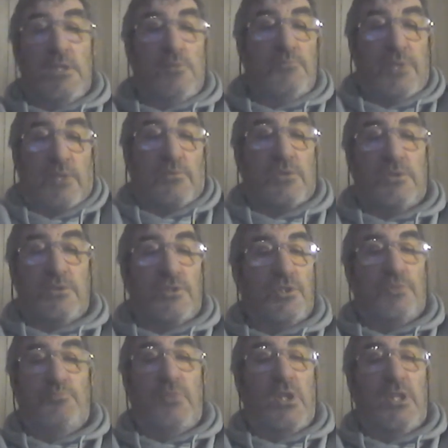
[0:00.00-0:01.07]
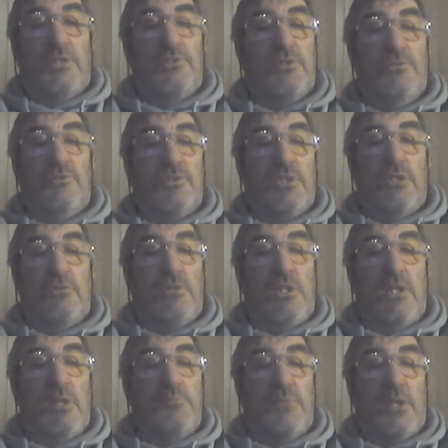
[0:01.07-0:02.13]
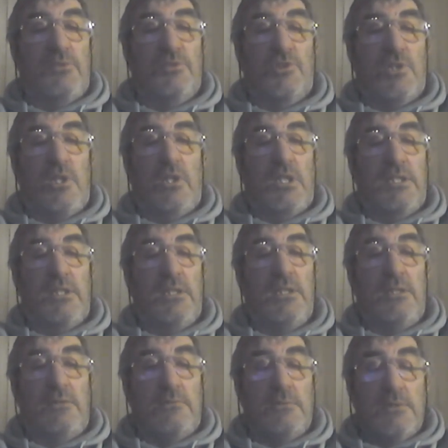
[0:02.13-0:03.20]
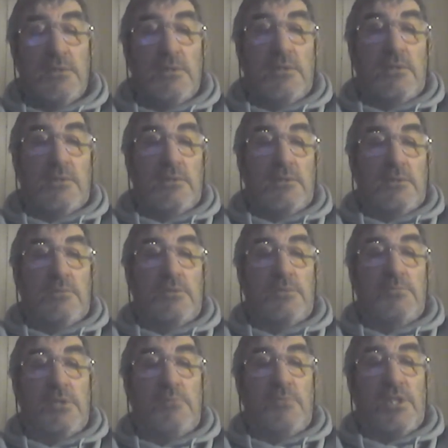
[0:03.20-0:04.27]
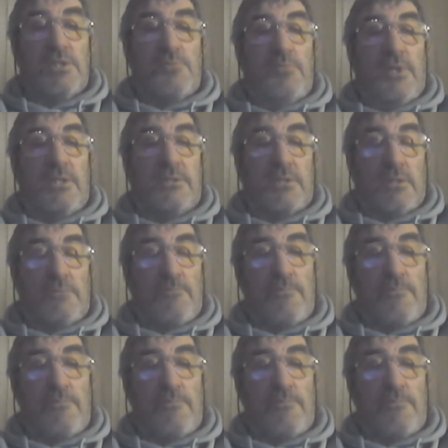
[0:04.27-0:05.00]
people could just buy a 2-cell LiPo and slide it in. You know, it would have been much better.